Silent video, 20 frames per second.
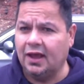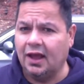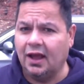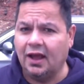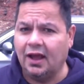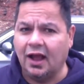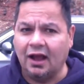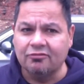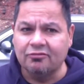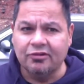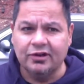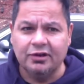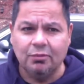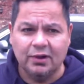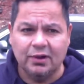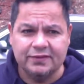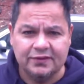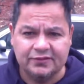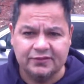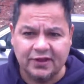I really
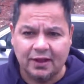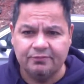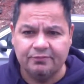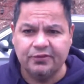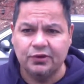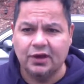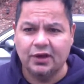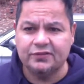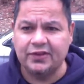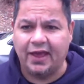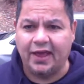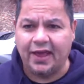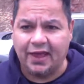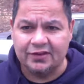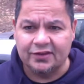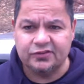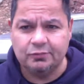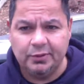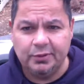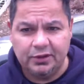want this time for you guys to
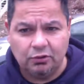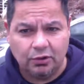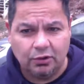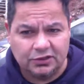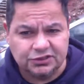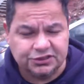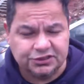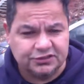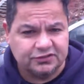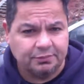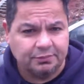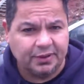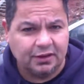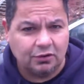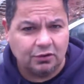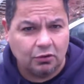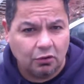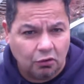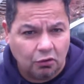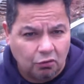ask me questions
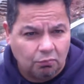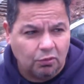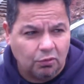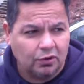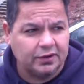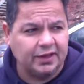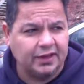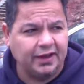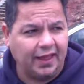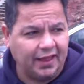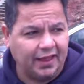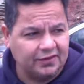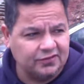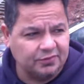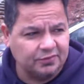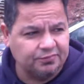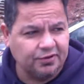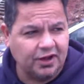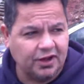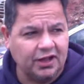about homework and
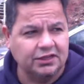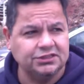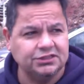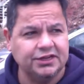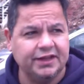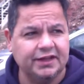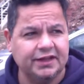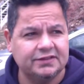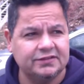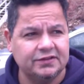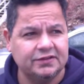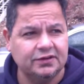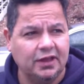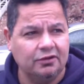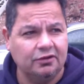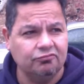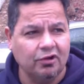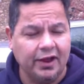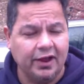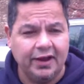exit projects and
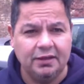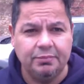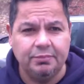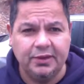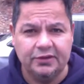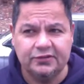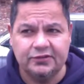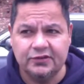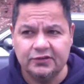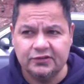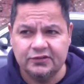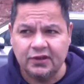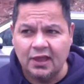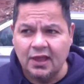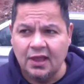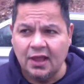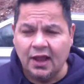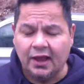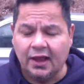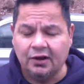writing pieces.
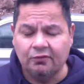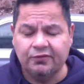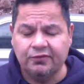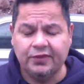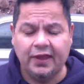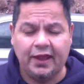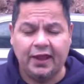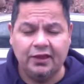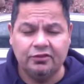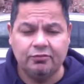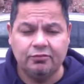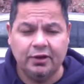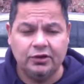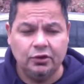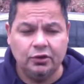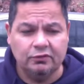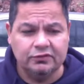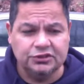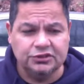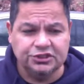I know for the 8th grade,
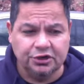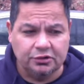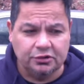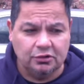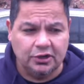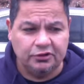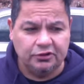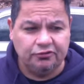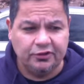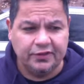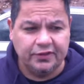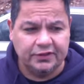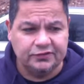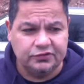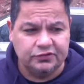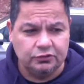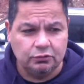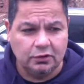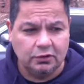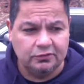you have a journal entry that's
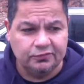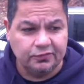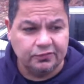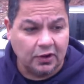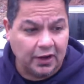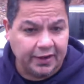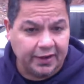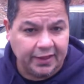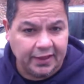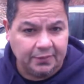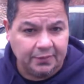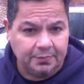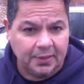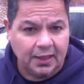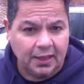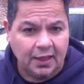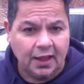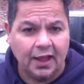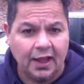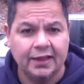due on Friday.
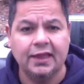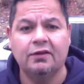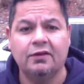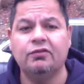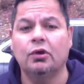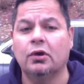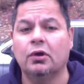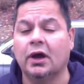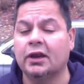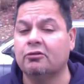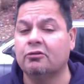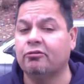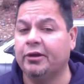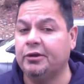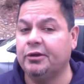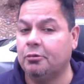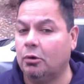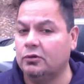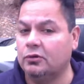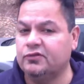I gave you a lot of
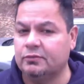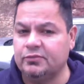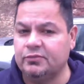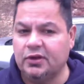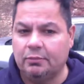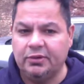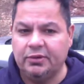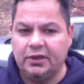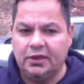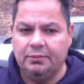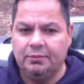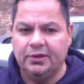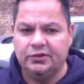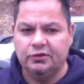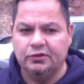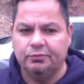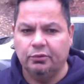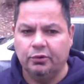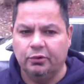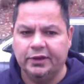great quotes from W.E.B.
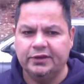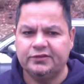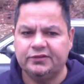Du Bois